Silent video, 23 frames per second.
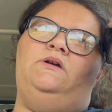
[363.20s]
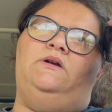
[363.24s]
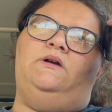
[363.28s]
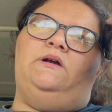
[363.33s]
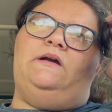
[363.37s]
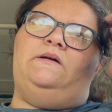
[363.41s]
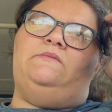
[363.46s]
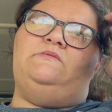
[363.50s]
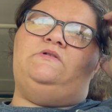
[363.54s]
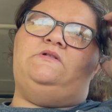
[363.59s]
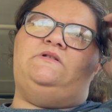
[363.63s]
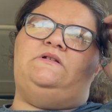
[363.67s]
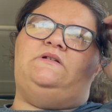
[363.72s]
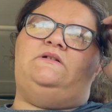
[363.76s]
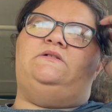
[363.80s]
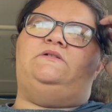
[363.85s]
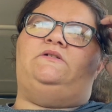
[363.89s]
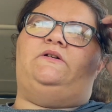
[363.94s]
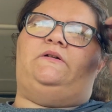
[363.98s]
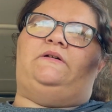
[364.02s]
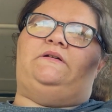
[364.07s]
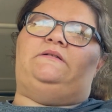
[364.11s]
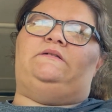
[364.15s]
I'm just
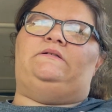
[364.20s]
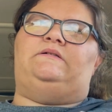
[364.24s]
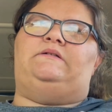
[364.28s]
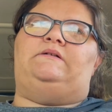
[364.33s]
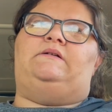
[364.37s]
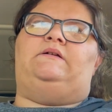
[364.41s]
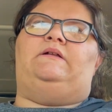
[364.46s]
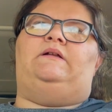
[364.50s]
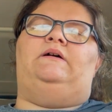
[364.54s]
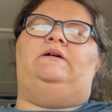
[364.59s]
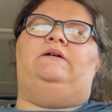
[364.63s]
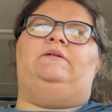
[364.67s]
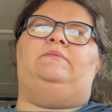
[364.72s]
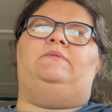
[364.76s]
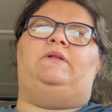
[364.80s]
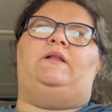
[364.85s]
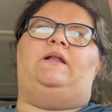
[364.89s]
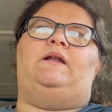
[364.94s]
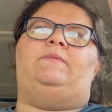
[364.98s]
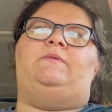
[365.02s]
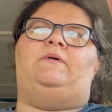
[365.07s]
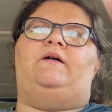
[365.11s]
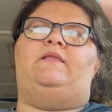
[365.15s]
exhausted. I'm
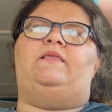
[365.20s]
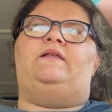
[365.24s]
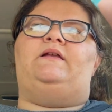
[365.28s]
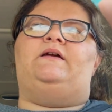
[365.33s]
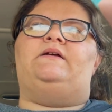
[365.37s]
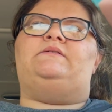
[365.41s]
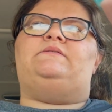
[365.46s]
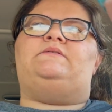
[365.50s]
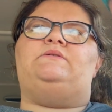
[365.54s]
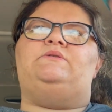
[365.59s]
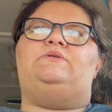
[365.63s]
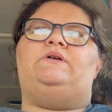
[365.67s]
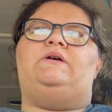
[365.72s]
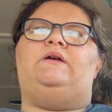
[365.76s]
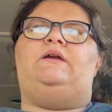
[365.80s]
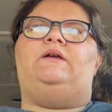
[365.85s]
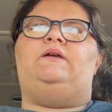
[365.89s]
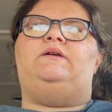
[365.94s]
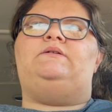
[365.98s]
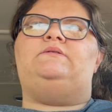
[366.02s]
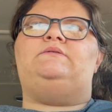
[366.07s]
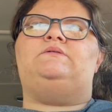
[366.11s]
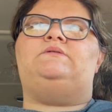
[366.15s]
glad I'm off the next 2
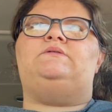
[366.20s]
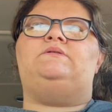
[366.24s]
days.